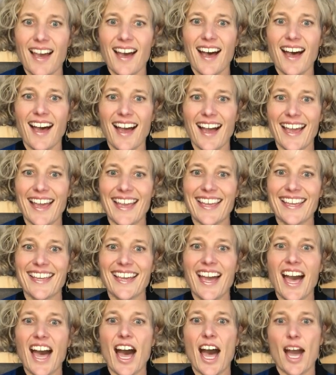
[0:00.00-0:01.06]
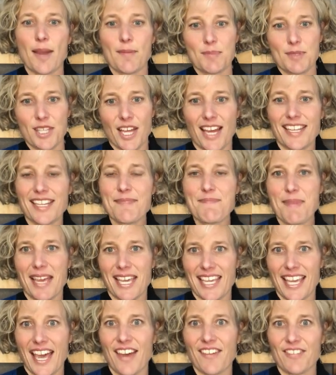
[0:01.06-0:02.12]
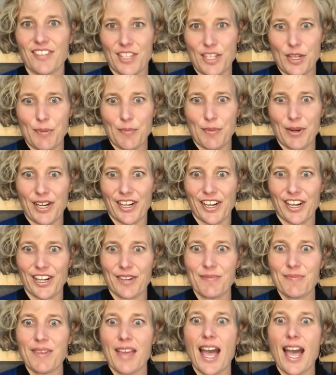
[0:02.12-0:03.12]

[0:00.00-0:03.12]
Hi, I'm Dottie Metcalf-Lindenburger.